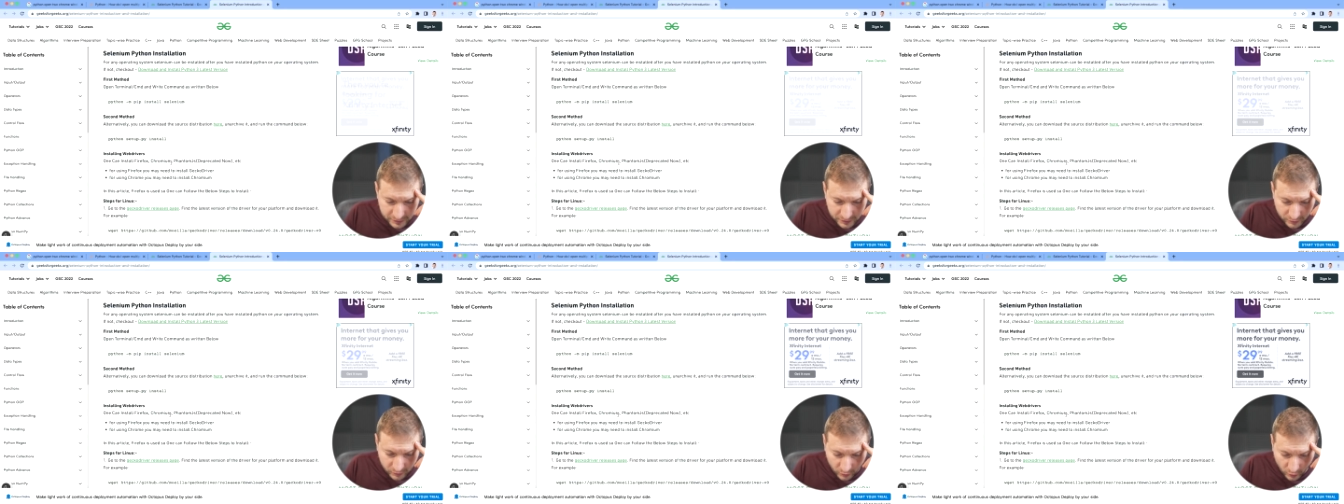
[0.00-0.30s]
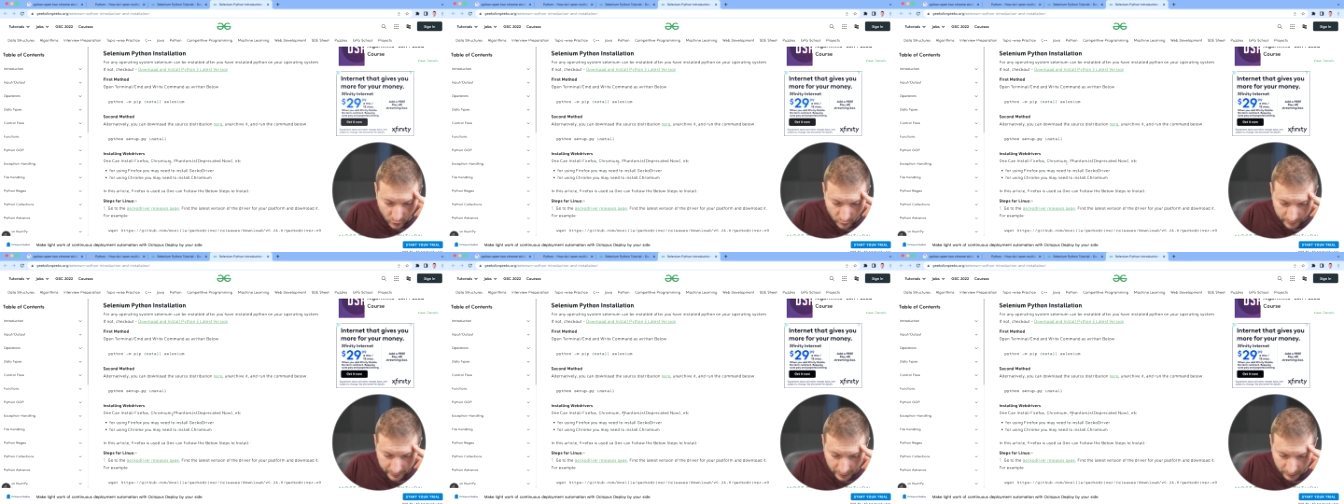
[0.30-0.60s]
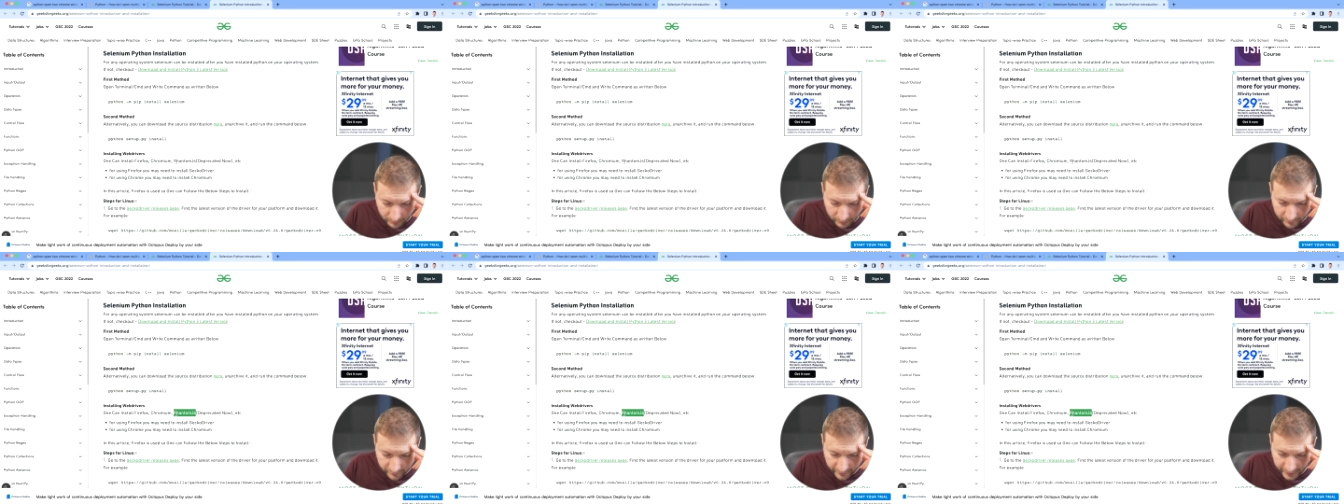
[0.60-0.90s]

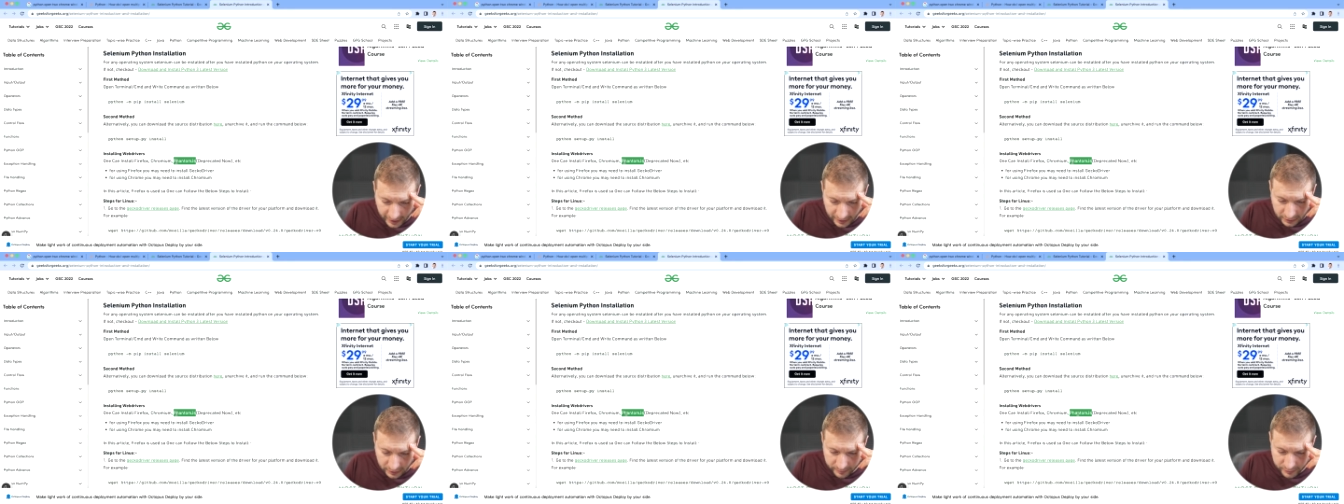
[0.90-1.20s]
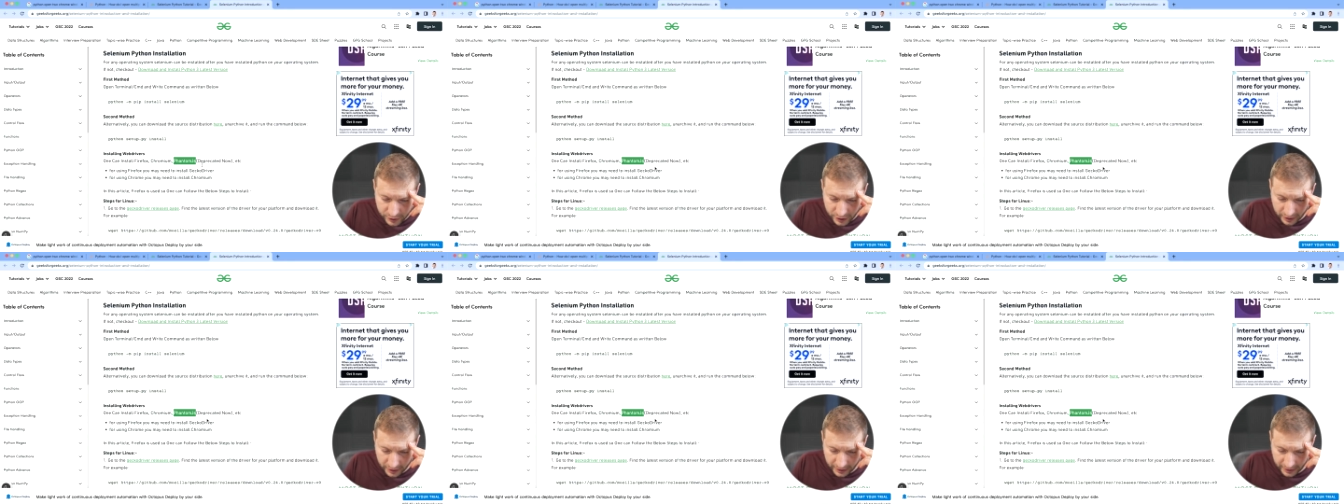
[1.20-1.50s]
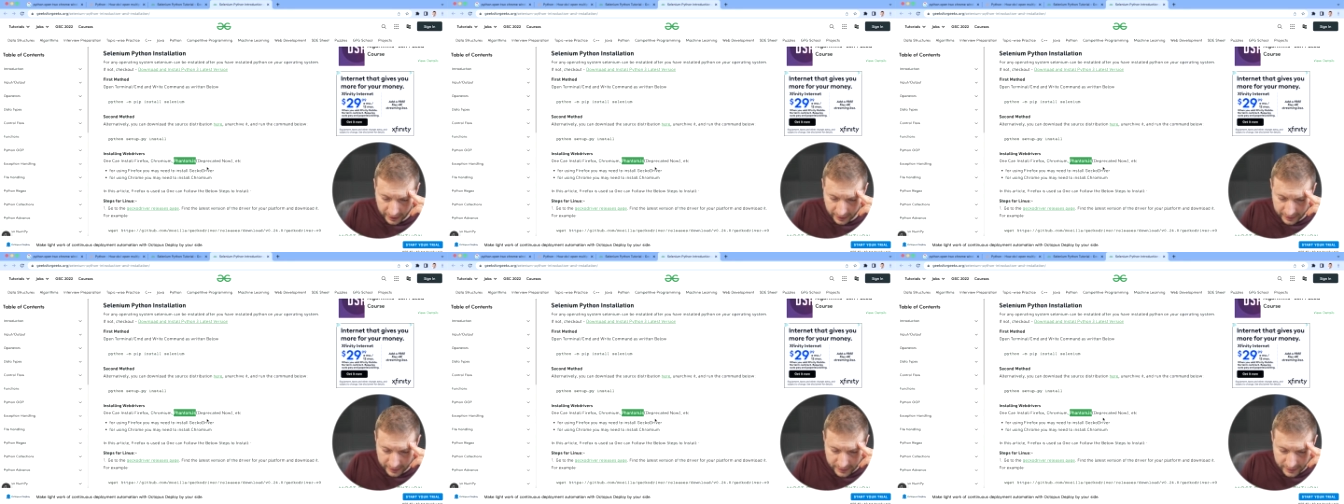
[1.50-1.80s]
Chromium, Phantom J
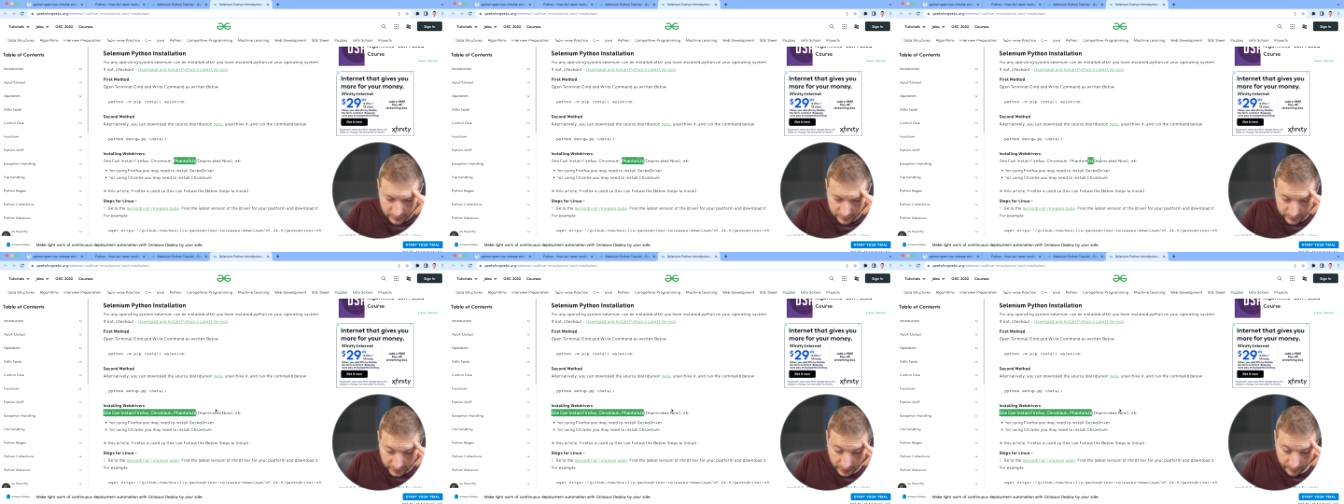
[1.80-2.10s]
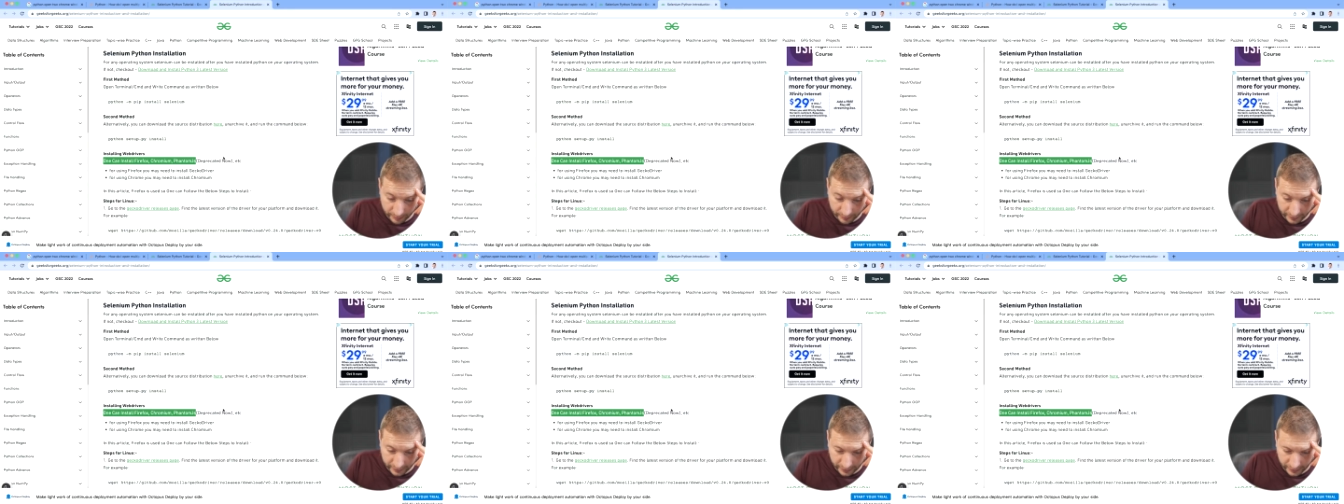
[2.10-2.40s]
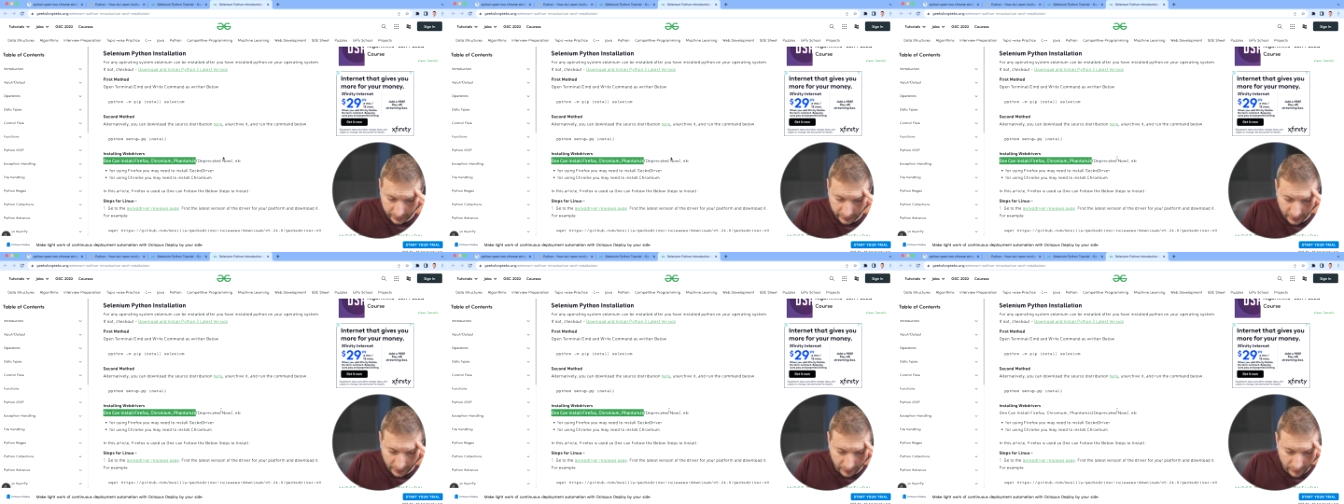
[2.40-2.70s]
S,
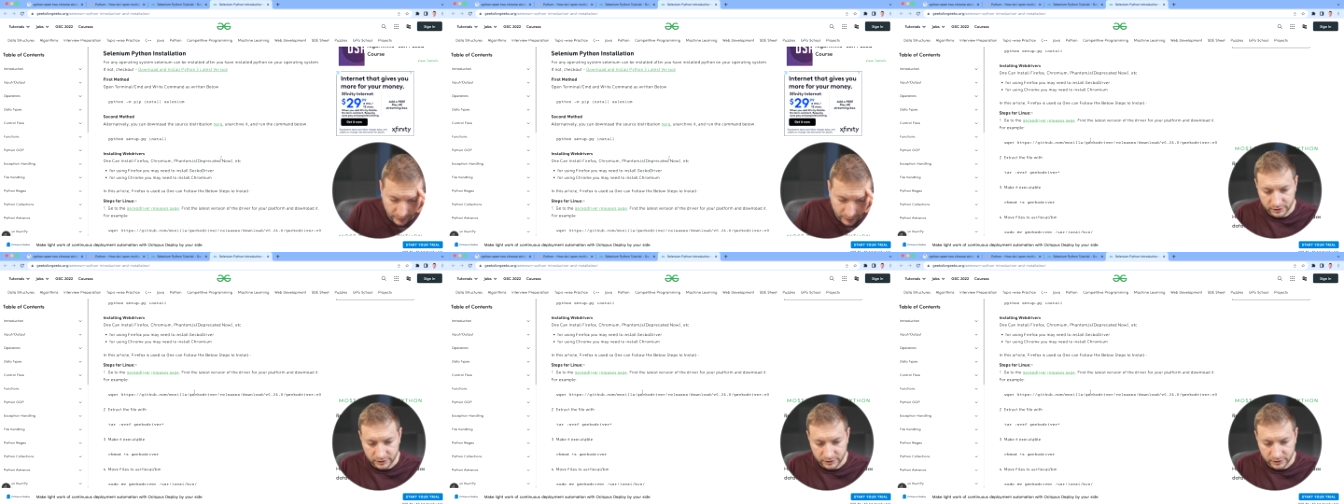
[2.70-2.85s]
deprecated now.